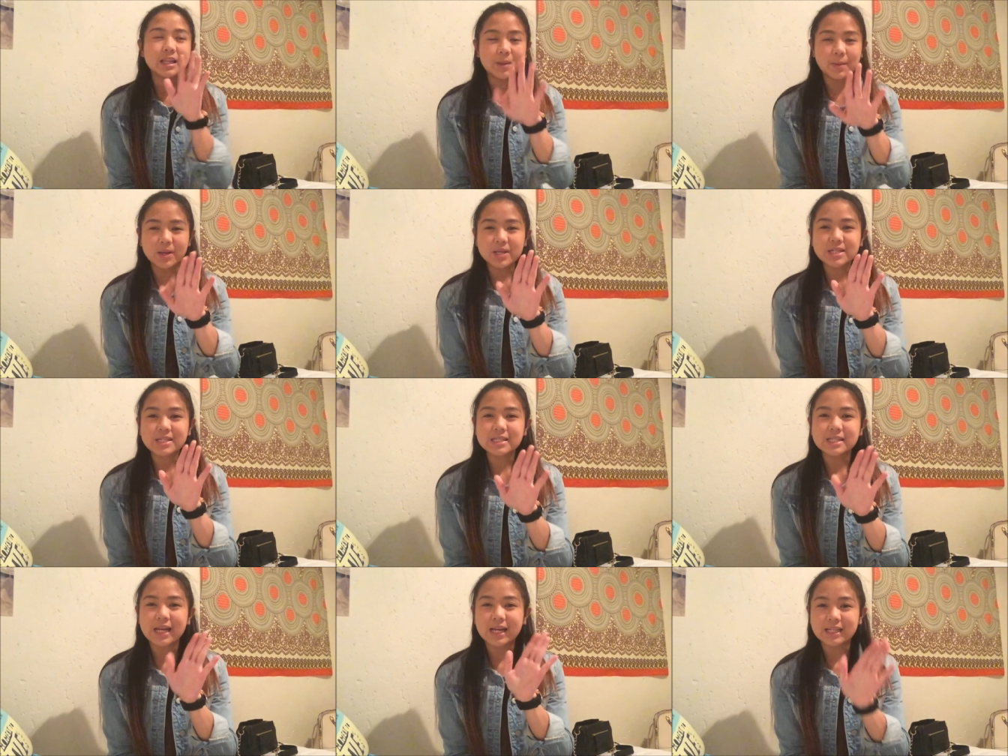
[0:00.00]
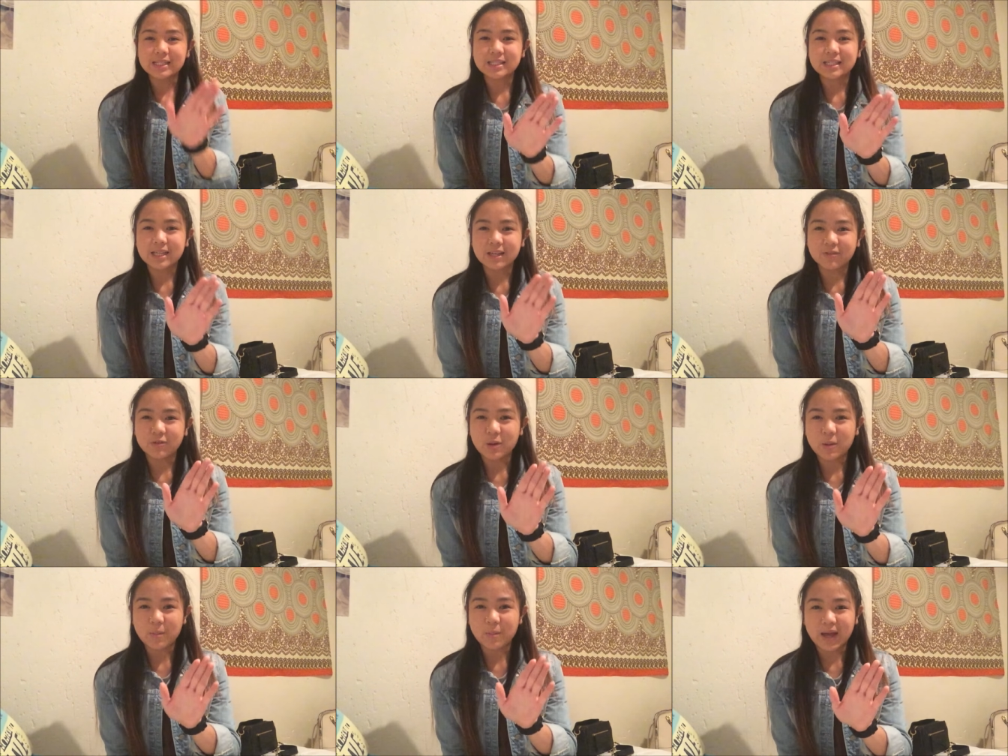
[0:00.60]
Let me just like
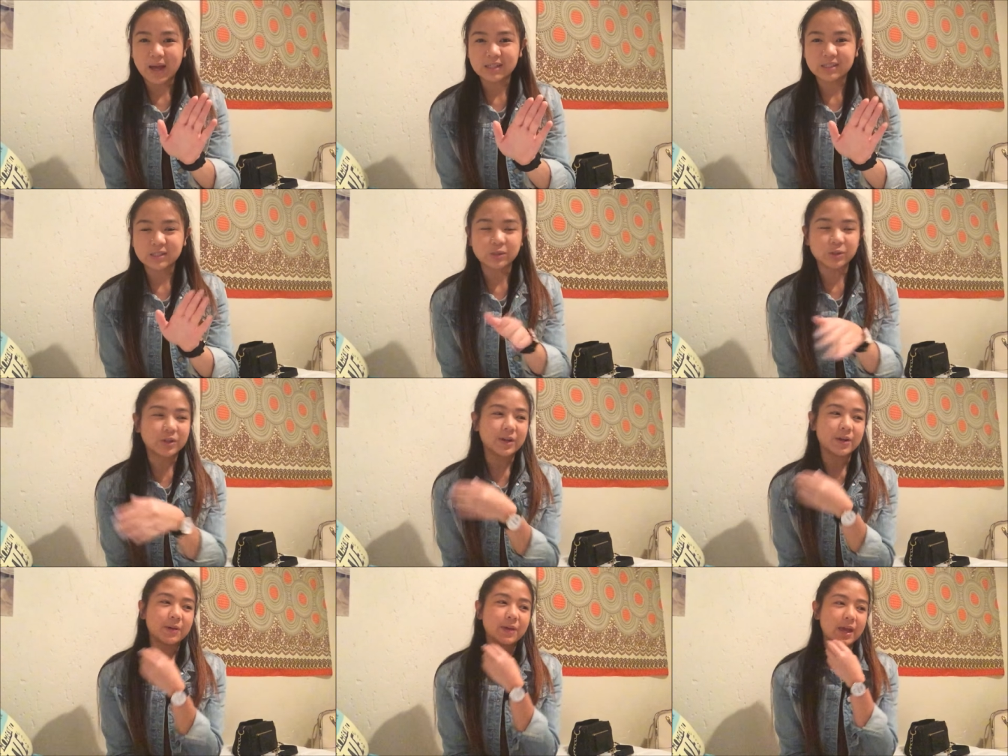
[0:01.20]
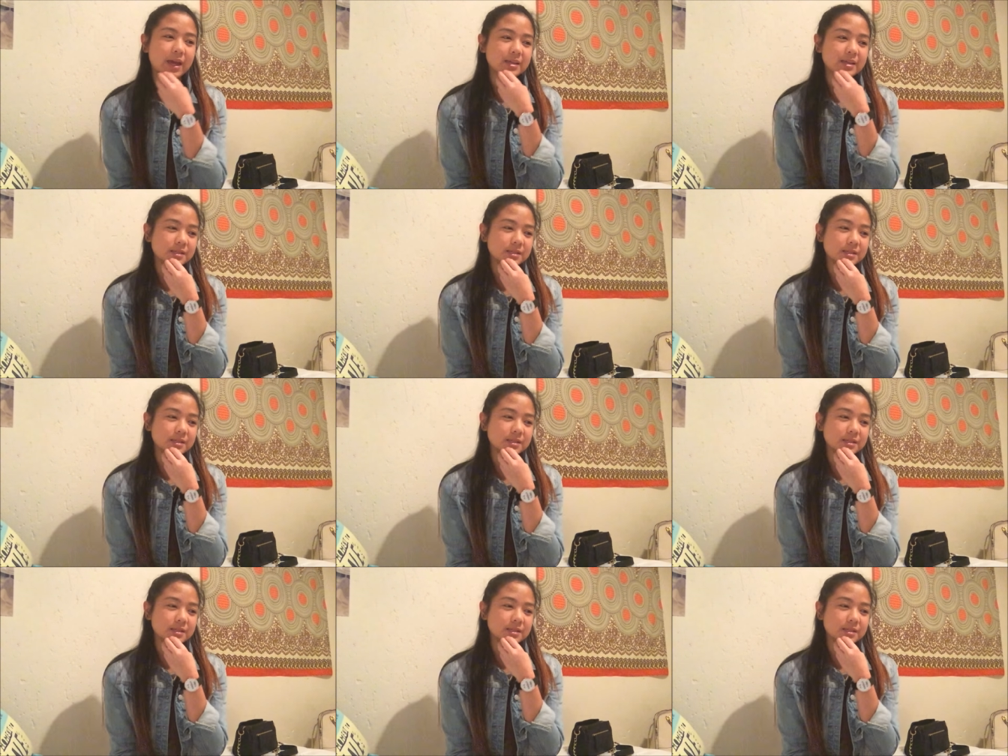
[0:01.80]
give you a backstory, okay?